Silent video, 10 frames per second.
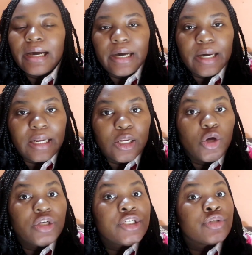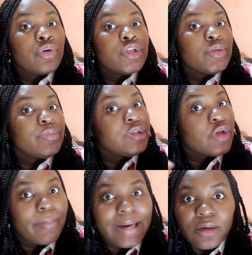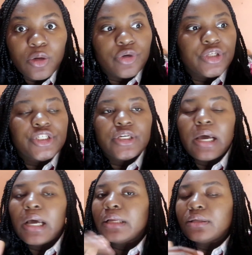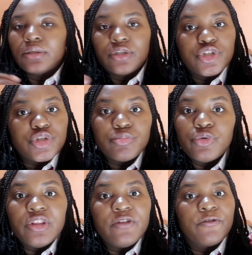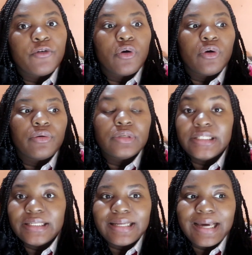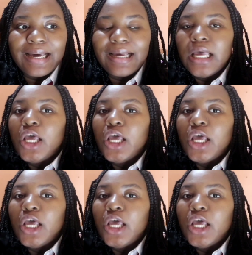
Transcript: uh, lunch is going to be normal lunch and smoothie for dinner